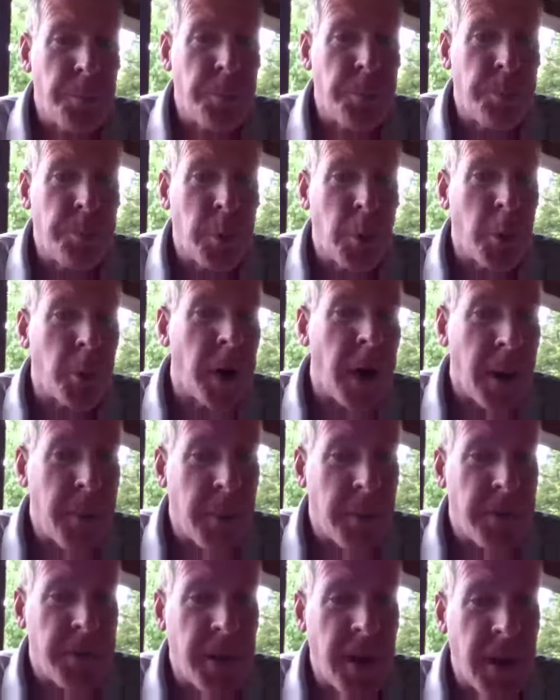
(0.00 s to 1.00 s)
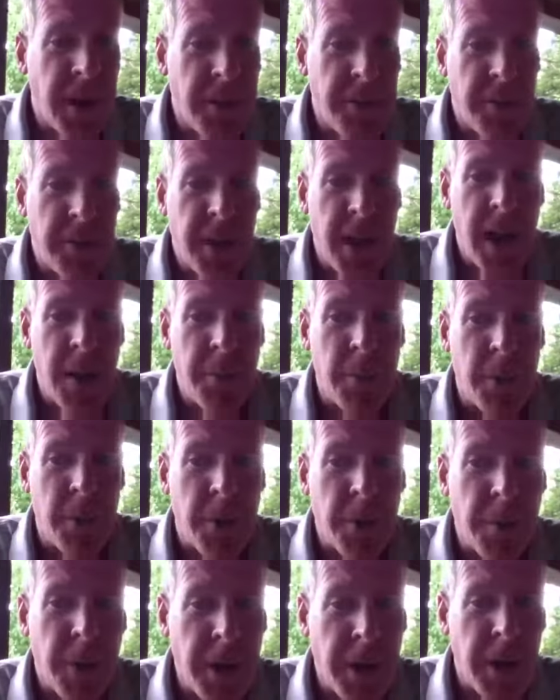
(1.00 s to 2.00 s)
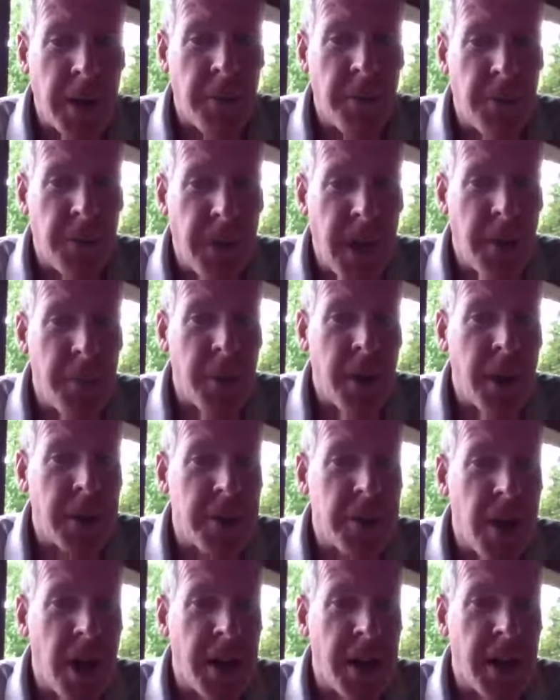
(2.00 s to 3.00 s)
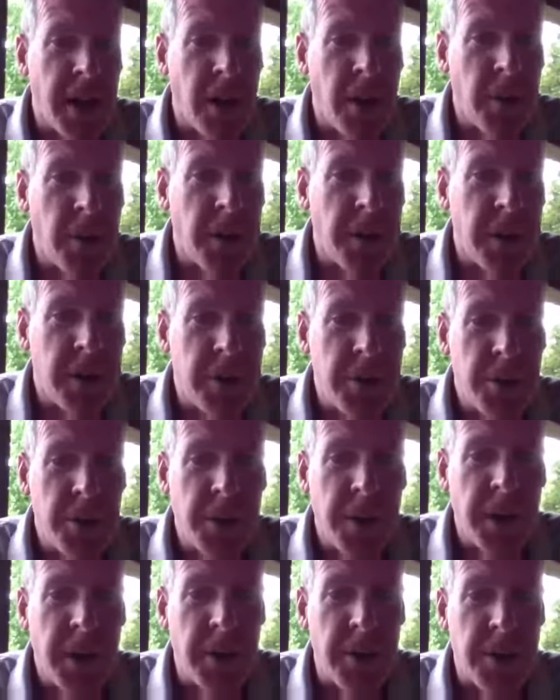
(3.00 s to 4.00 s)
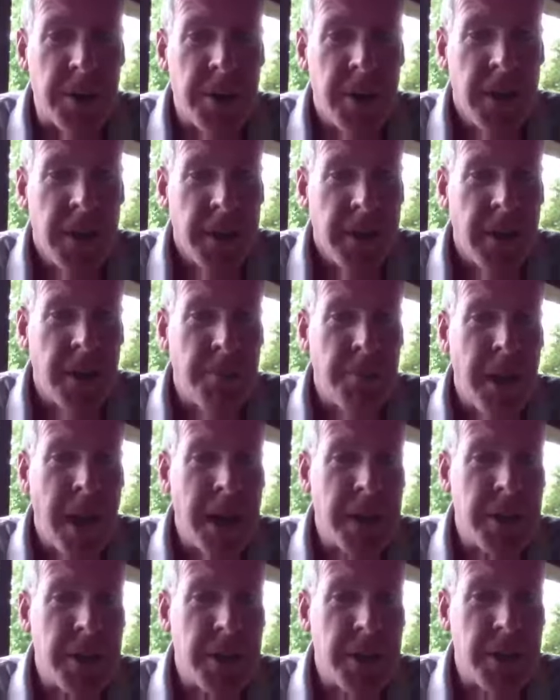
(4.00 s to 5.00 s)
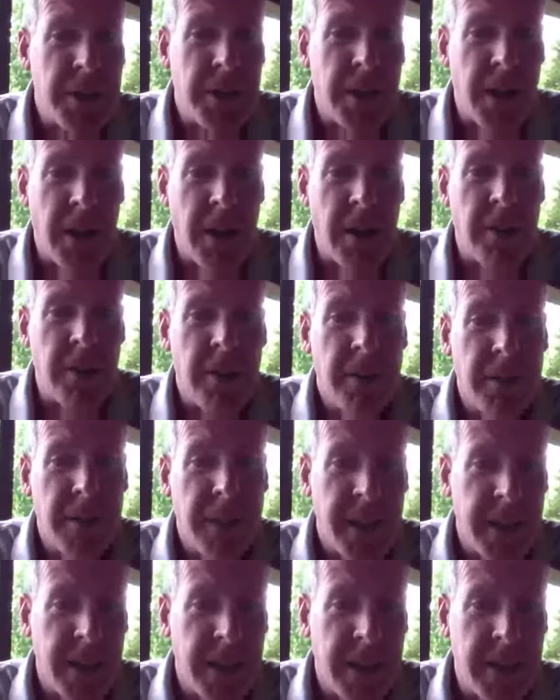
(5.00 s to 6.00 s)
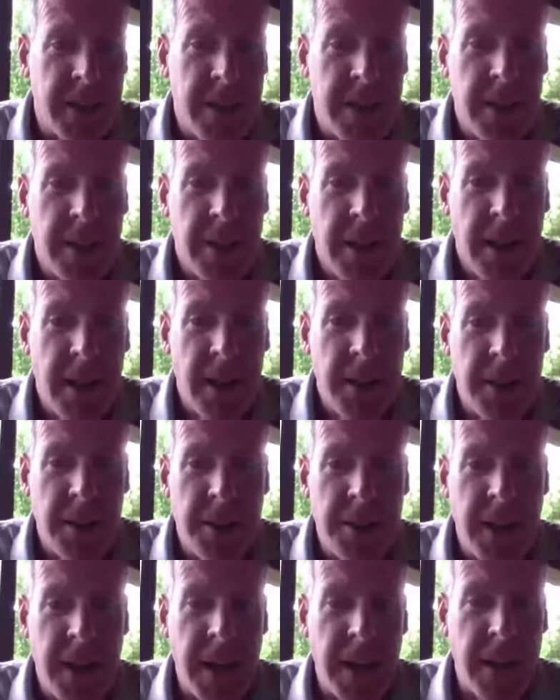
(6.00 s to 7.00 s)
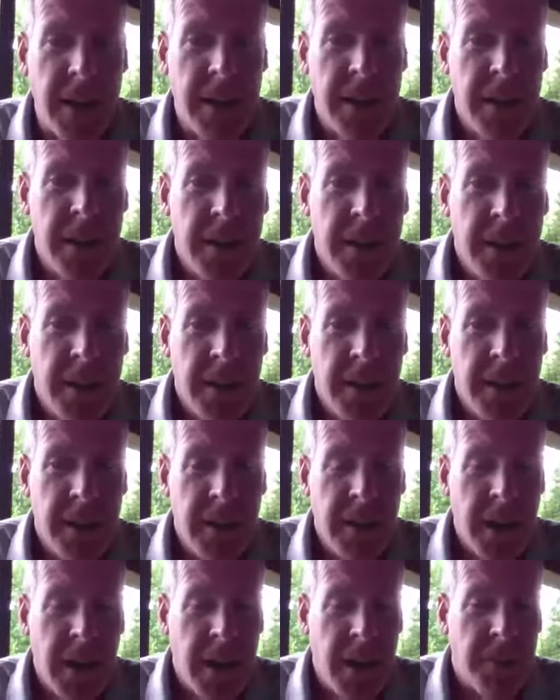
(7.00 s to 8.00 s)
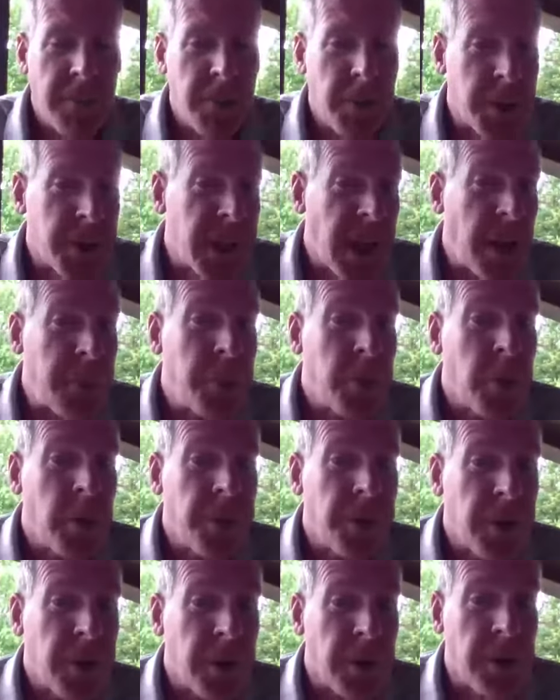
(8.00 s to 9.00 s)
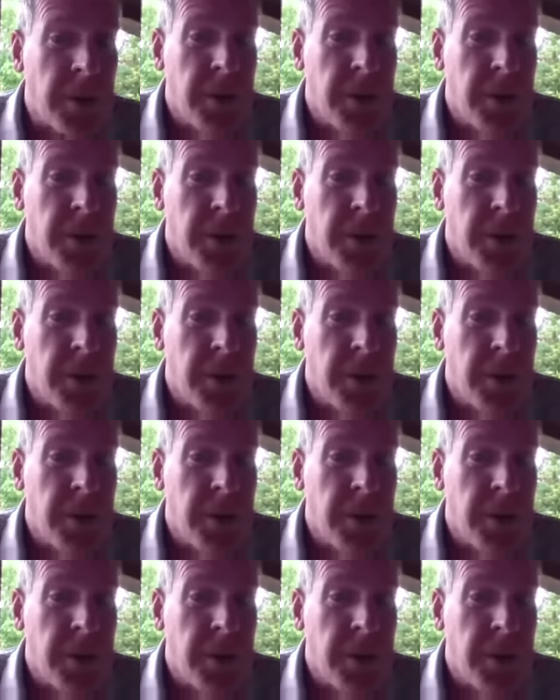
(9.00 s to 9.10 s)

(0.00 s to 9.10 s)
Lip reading: program of study for them or a curriculum for them at John A. Logan in 2 years that matches their needs. They'll take, for example, if you're